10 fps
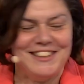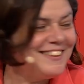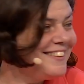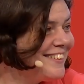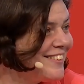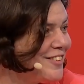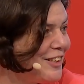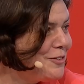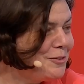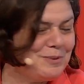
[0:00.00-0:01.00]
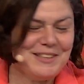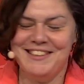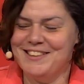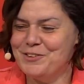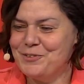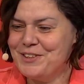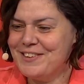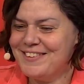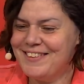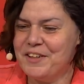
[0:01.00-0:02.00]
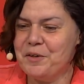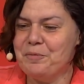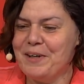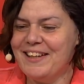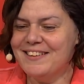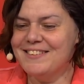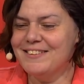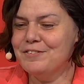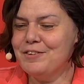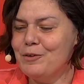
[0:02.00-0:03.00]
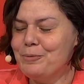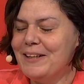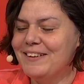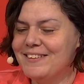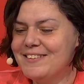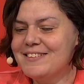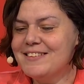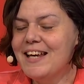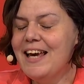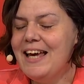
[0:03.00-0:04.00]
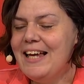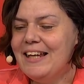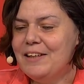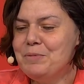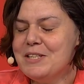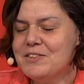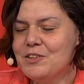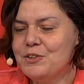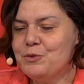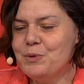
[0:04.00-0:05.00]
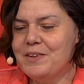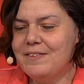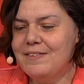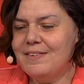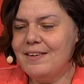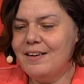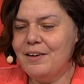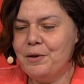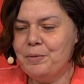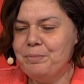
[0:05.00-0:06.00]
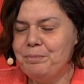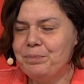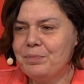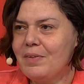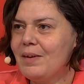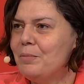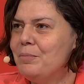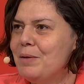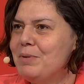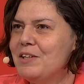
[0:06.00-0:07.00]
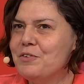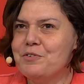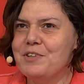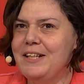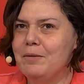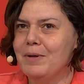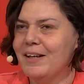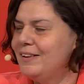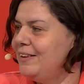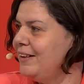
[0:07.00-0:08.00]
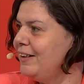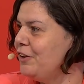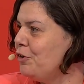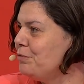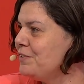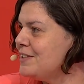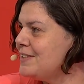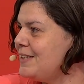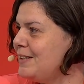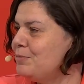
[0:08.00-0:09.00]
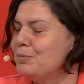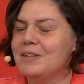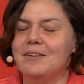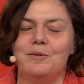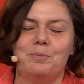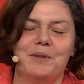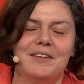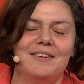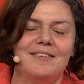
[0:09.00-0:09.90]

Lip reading: and great to be here with my excellent fellow panelists. Let me start with maybe a really blindingly obvious statement, but